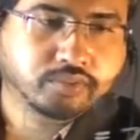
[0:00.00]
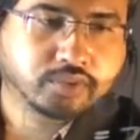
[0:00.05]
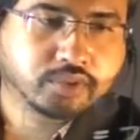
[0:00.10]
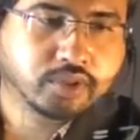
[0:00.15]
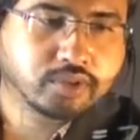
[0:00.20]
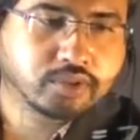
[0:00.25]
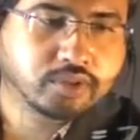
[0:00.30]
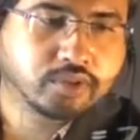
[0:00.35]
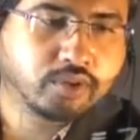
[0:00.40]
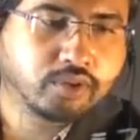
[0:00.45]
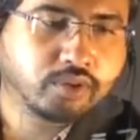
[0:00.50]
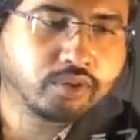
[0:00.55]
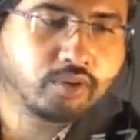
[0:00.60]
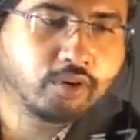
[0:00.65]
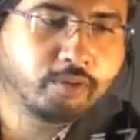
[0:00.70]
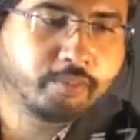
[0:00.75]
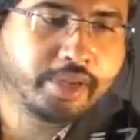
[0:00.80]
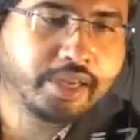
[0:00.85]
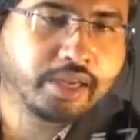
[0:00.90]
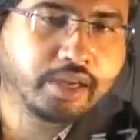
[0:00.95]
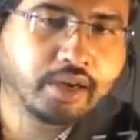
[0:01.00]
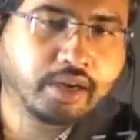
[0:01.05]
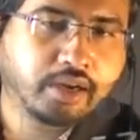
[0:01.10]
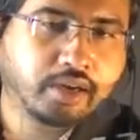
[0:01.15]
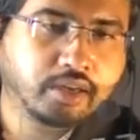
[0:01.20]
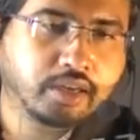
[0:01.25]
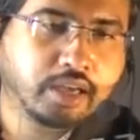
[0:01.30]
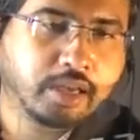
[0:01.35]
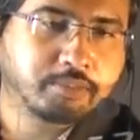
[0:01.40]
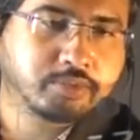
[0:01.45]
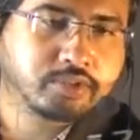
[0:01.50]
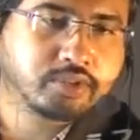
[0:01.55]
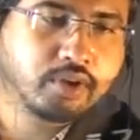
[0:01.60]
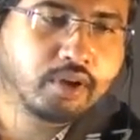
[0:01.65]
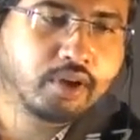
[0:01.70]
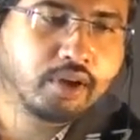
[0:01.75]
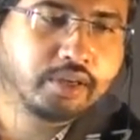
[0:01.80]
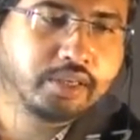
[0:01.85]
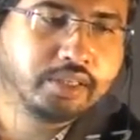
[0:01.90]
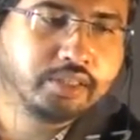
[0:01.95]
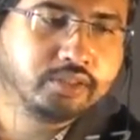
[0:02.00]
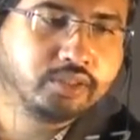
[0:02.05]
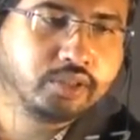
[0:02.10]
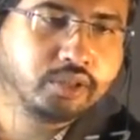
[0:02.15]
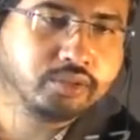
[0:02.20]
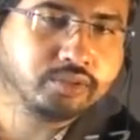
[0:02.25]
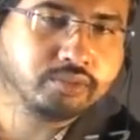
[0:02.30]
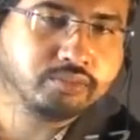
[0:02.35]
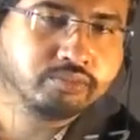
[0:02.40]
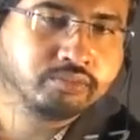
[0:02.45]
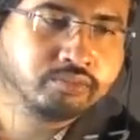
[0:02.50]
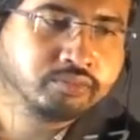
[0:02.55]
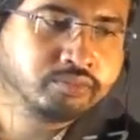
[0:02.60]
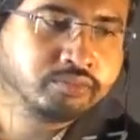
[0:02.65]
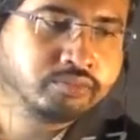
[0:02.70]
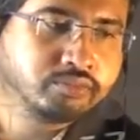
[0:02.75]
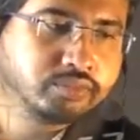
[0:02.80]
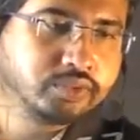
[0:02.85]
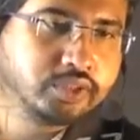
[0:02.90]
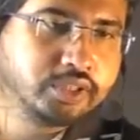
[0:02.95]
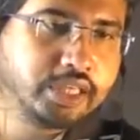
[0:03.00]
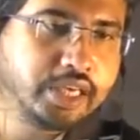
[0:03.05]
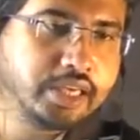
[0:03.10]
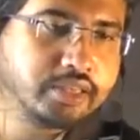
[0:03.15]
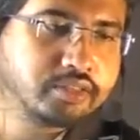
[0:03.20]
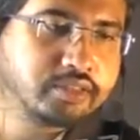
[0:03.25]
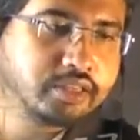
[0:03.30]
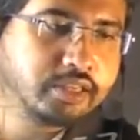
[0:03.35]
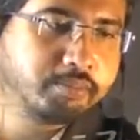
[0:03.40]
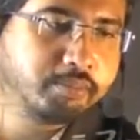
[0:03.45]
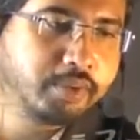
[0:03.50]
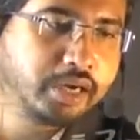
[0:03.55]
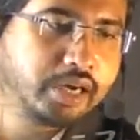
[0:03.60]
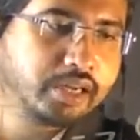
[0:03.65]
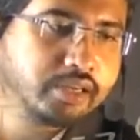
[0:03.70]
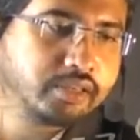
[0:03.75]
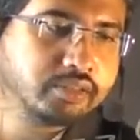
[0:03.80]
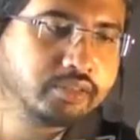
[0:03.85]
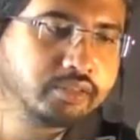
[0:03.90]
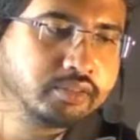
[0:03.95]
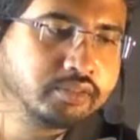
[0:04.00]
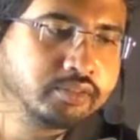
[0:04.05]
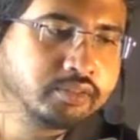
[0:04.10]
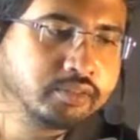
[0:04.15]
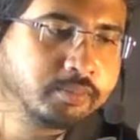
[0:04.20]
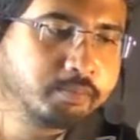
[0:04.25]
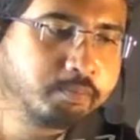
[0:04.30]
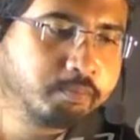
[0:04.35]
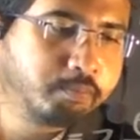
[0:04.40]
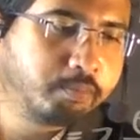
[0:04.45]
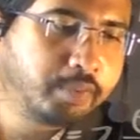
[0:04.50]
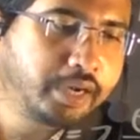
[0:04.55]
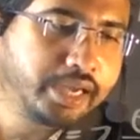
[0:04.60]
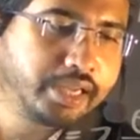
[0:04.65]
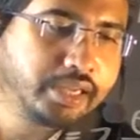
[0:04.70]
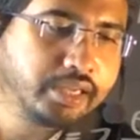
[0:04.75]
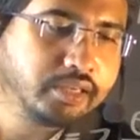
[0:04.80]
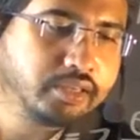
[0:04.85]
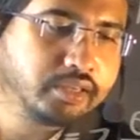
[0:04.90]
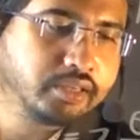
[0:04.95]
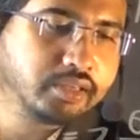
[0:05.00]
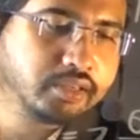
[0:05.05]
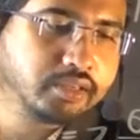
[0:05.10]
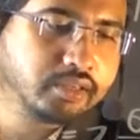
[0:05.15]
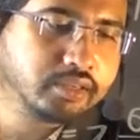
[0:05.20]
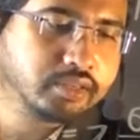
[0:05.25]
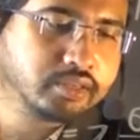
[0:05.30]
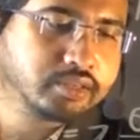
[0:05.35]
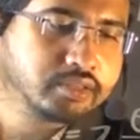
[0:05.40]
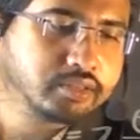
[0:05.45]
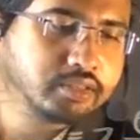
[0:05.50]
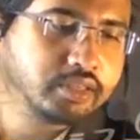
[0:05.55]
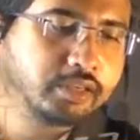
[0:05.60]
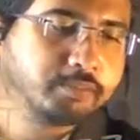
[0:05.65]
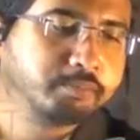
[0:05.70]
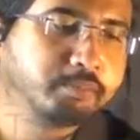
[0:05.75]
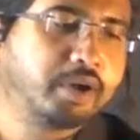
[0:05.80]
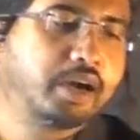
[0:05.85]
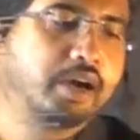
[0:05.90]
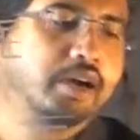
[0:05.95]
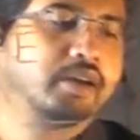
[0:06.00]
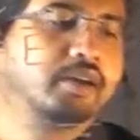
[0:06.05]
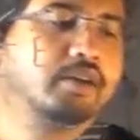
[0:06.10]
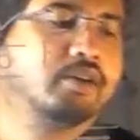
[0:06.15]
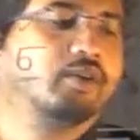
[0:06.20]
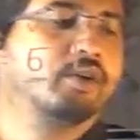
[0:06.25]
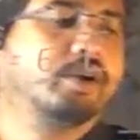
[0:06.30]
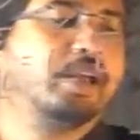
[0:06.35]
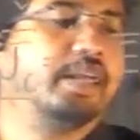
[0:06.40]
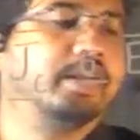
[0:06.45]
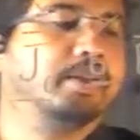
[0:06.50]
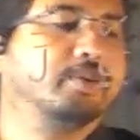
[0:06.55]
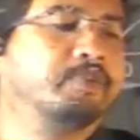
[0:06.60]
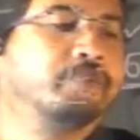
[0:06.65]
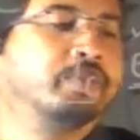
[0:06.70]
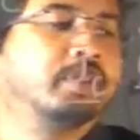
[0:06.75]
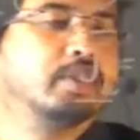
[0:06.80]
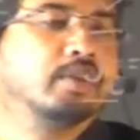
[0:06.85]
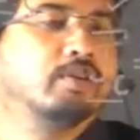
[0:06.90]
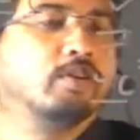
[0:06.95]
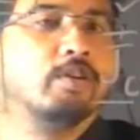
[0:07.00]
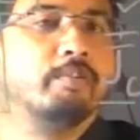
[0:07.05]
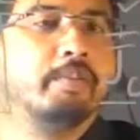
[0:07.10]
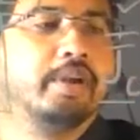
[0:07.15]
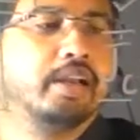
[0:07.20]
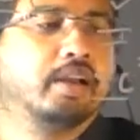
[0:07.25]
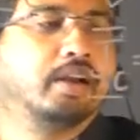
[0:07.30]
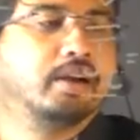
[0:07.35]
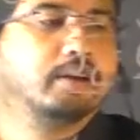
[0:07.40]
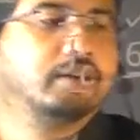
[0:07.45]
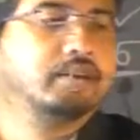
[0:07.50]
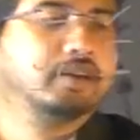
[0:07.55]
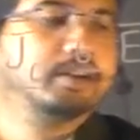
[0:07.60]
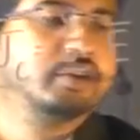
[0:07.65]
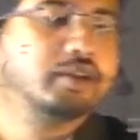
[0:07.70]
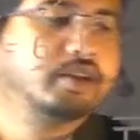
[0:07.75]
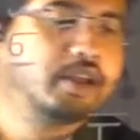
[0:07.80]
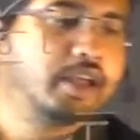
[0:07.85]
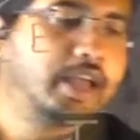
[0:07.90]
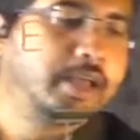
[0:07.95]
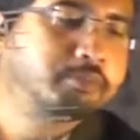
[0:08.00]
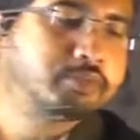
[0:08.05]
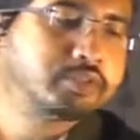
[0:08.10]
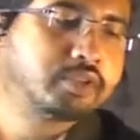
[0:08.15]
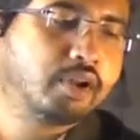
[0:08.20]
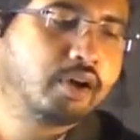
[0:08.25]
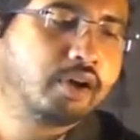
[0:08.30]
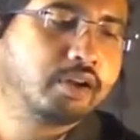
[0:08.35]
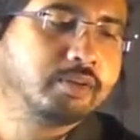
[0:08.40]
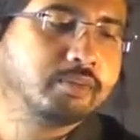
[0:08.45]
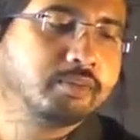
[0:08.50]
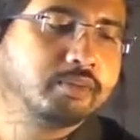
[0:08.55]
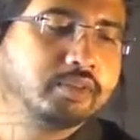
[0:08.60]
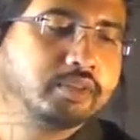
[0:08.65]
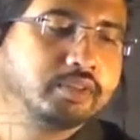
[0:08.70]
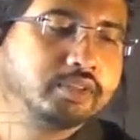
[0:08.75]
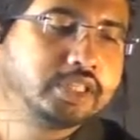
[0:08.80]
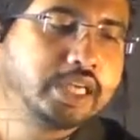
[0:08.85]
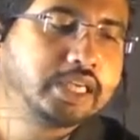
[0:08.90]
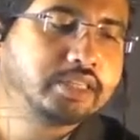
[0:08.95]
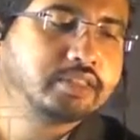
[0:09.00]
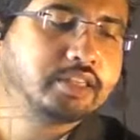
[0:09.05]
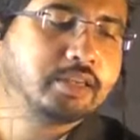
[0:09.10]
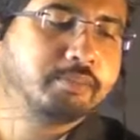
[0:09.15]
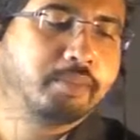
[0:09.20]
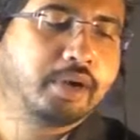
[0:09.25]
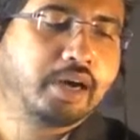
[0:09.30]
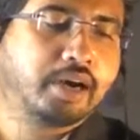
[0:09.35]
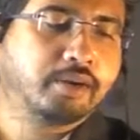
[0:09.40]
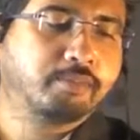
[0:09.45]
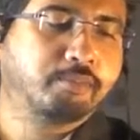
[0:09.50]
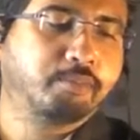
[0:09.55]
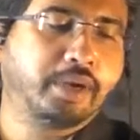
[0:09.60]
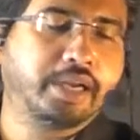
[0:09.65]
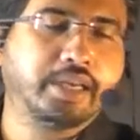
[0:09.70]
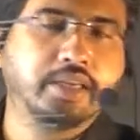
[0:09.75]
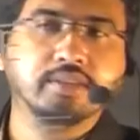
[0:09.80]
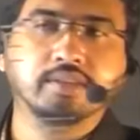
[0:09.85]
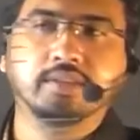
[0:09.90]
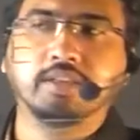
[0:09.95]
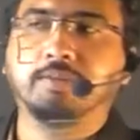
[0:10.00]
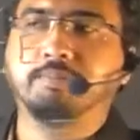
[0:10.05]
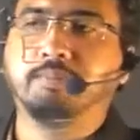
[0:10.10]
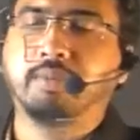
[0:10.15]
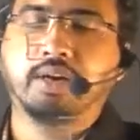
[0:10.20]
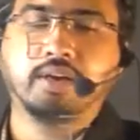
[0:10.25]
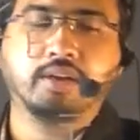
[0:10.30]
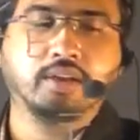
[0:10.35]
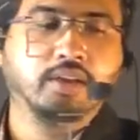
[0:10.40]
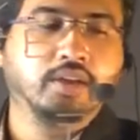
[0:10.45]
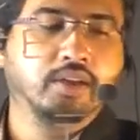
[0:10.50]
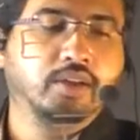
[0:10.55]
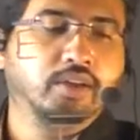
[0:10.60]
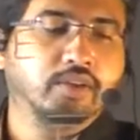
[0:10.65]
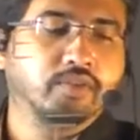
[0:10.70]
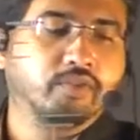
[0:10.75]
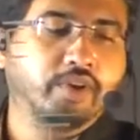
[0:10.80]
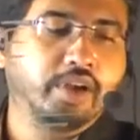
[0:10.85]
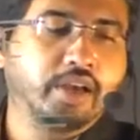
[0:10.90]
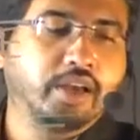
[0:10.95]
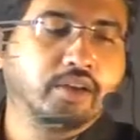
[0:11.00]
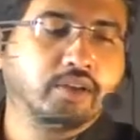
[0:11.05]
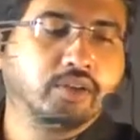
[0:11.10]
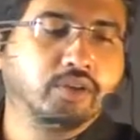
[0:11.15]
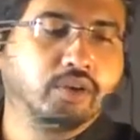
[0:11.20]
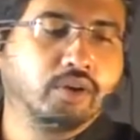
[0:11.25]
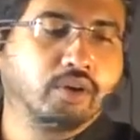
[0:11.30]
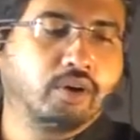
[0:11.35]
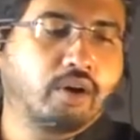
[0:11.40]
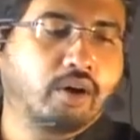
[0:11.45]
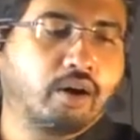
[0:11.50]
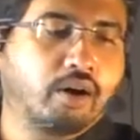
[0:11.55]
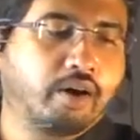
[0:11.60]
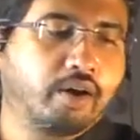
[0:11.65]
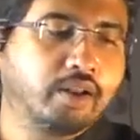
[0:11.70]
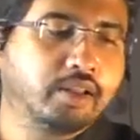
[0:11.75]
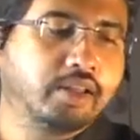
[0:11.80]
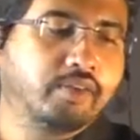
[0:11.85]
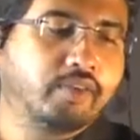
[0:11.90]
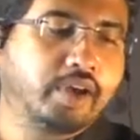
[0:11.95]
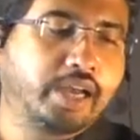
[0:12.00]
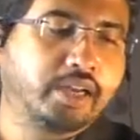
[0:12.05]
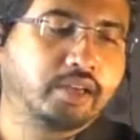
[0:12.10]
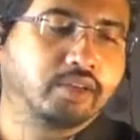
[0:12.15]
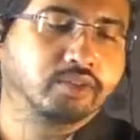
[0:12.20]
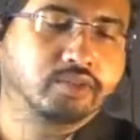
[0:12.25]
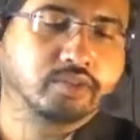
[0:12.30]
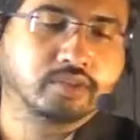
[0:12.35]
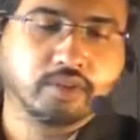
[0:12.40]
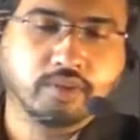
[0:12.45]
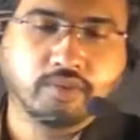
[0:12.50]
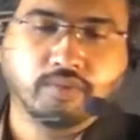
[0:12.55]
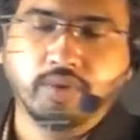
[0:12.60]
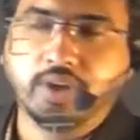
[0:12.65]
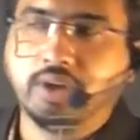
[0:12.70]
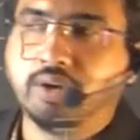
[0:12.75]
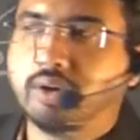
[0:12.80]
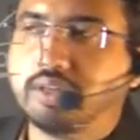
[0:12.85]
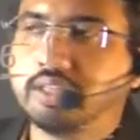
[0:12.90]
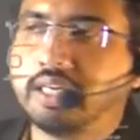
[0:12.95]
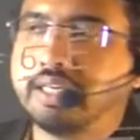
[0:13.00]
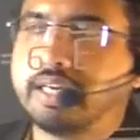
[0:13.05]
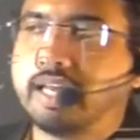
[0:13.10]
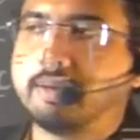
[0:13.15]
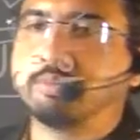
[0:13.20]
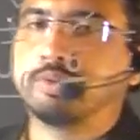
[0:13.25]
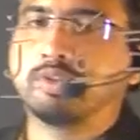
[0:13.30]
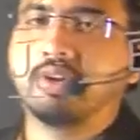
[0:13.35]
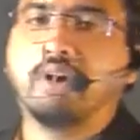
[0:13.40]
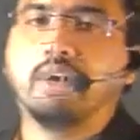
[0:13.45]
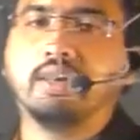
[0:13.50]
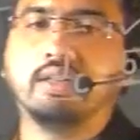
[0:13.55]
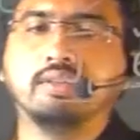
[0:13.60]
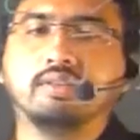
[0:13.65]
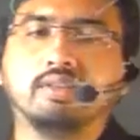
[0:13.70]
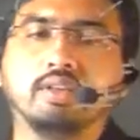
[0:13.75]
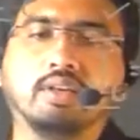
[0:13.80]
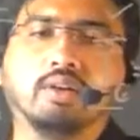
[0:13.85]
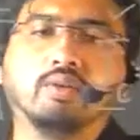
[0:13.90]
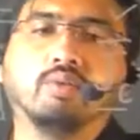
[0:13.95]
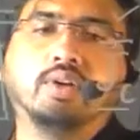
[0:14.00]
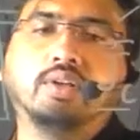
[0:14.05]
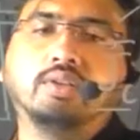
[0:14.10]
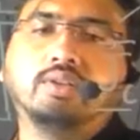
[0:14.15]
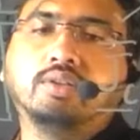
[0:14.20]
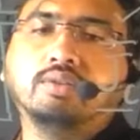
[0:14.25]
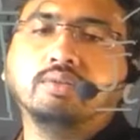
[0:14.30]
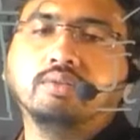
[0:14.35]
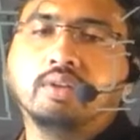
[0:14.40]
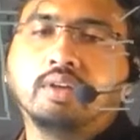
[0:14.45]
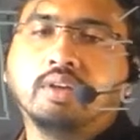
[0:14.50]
So omega epsilon into JC bar by sigma. Okay, omega epsilon JC bar by sigma, where you know all the values. We know that epsilon is equal to